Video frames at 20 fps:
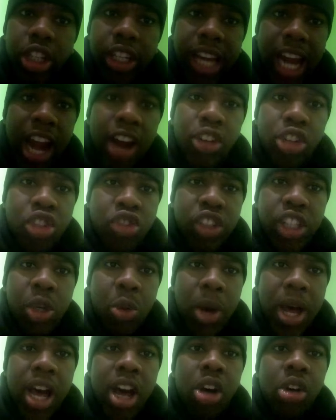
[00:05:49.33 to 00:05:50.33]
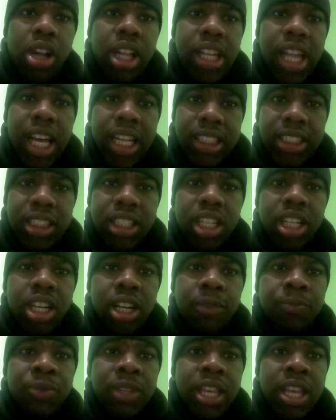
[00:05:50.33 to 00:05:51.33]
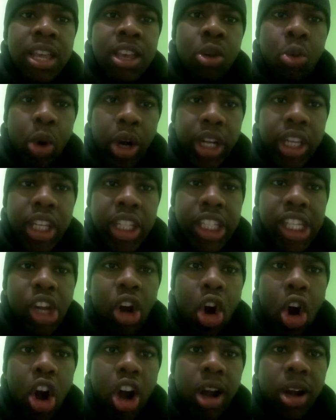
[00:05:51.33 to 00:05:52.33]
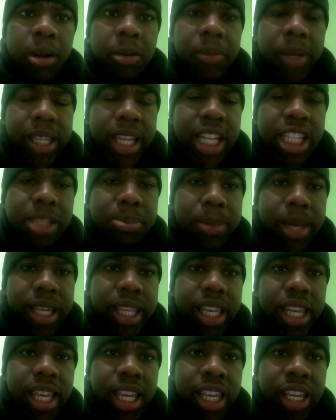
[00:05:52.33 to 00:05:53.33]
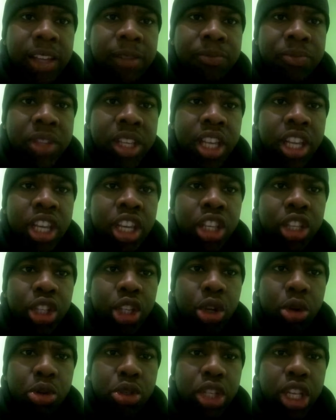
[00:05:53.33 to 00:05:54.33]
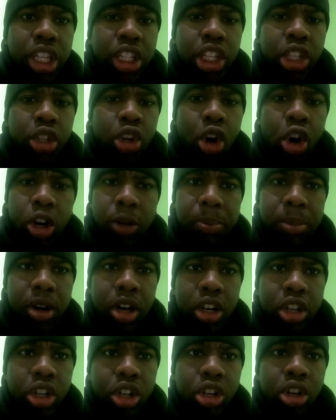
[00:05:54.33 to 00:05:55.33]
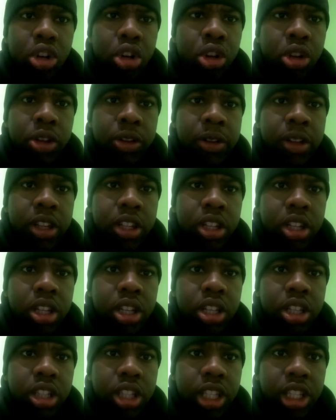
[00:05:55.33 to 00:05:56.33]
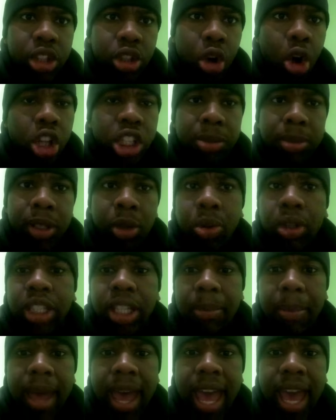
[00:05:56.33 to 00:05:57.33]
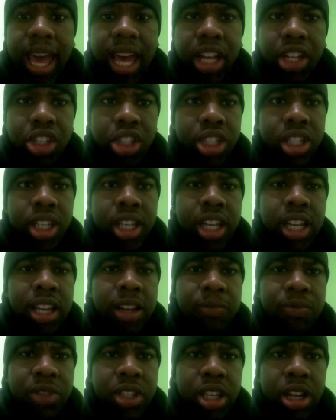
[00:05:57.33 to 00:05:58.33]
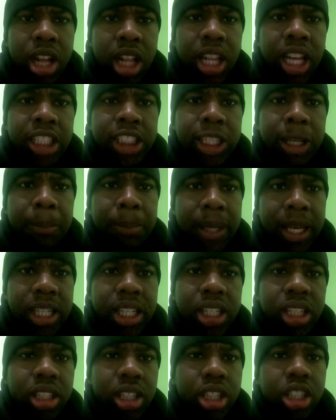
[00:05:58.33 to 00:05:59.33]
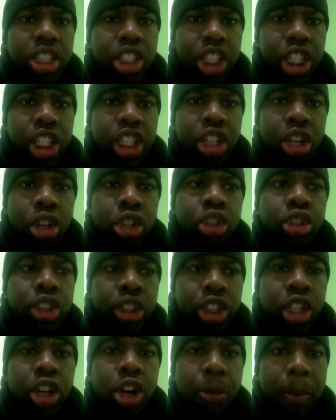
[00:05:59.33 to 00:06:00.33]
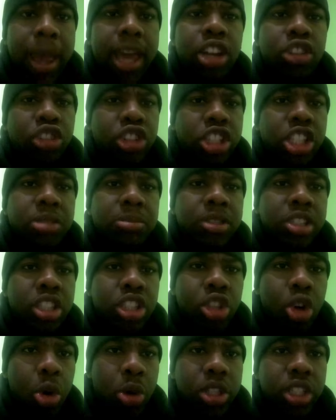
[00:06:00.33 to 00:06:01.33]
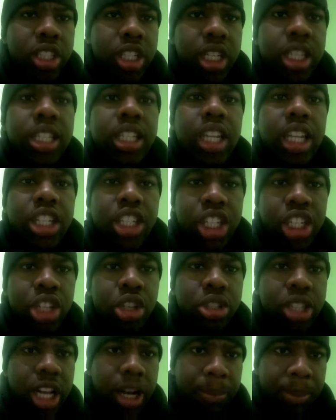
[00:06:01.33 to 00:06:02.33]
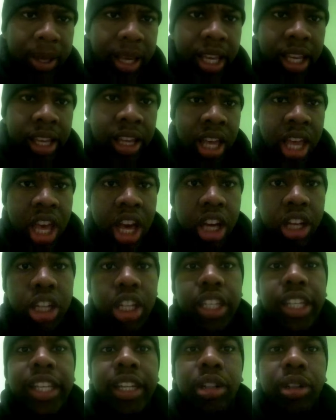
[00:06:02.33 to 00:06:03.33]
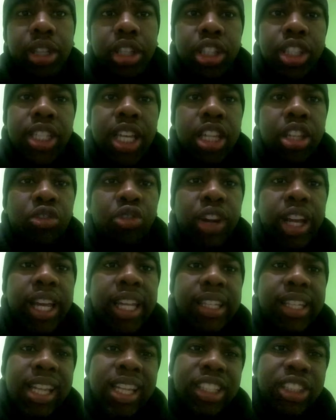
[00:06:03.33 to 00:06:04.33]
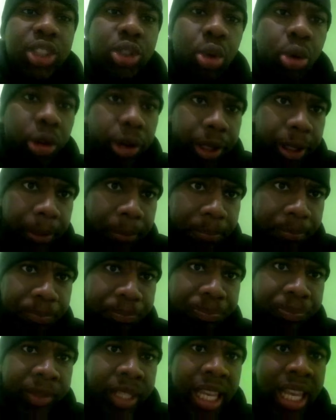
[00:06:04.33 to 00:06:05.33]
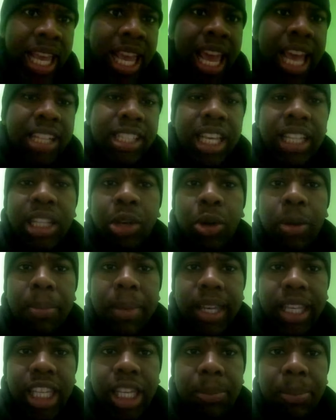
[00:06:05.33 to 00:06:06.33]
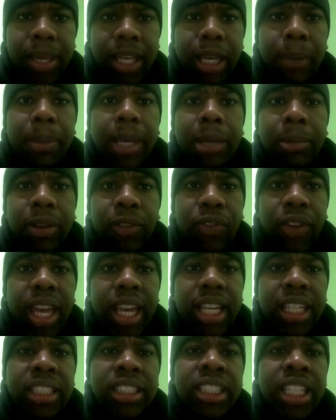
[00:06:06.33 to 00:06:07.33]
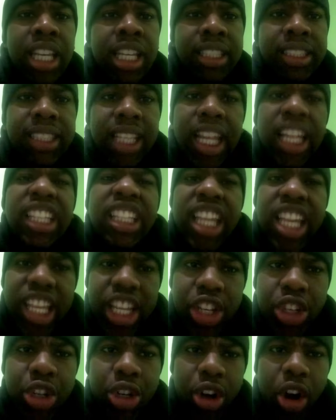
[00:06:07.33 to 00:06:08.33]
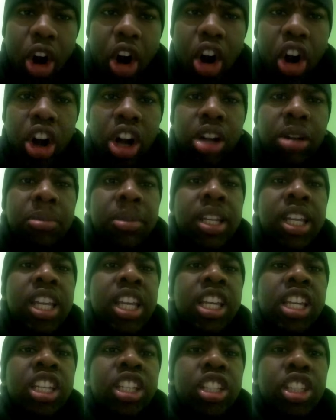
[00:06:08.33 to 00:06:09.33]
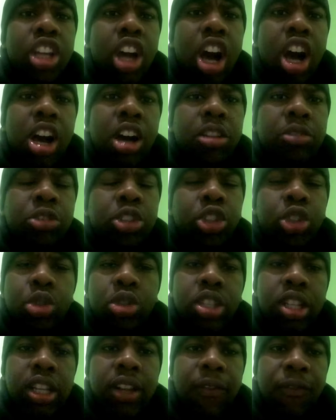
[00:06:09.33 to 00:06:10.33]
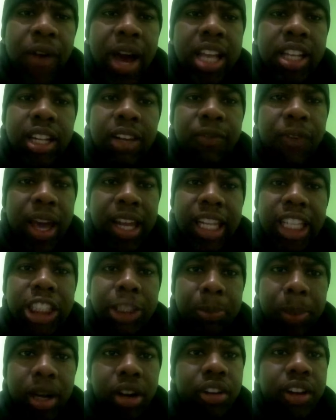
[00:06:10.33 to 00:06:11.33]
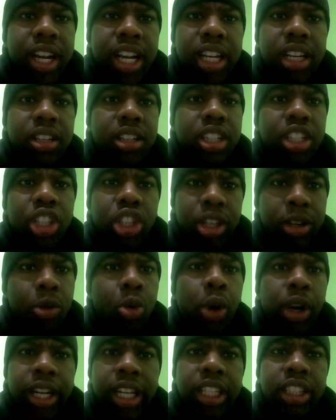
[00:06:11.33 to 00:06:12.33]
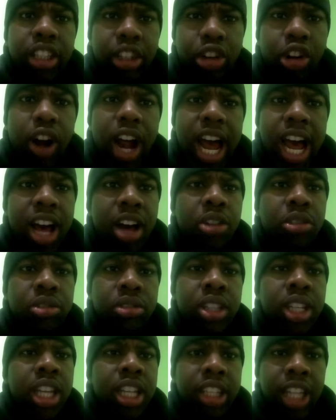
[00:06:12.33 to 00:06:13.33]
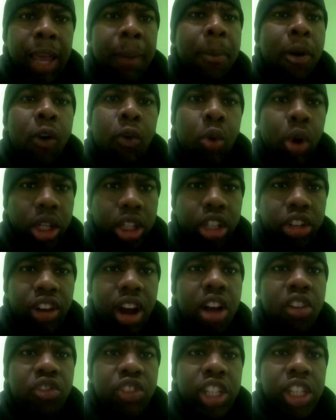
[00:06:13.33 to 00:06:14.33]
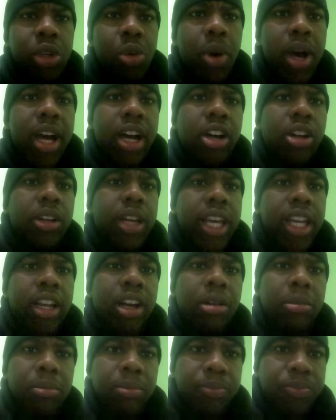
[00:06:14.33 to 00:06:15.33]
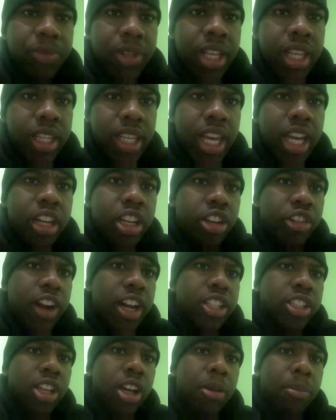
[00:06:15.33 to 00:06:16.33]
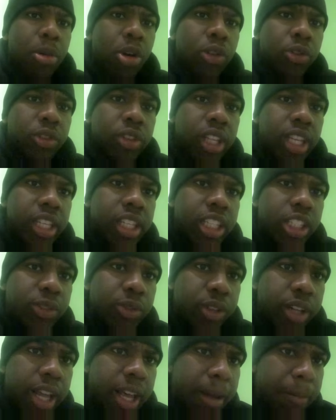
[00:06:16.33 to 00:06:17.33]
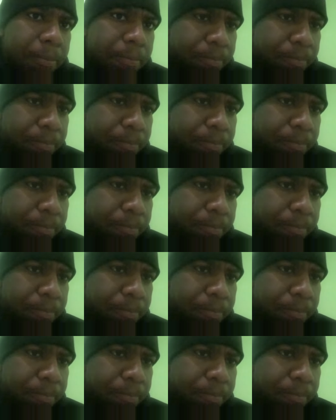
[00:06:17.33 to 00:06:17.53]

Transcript: characters really well. Alexa working the arm against Mickie, using the turnbuckle to ultimately win the match. Alexa she knows her mannerisms is always good. She knows how to play a good heel inside the ring and tell a story. And same thing with Mickie being a babyface, selling the injured arm, using the fighting spirit, working the crowd. They both worked the crowd really well, and congrats on both ladies for that.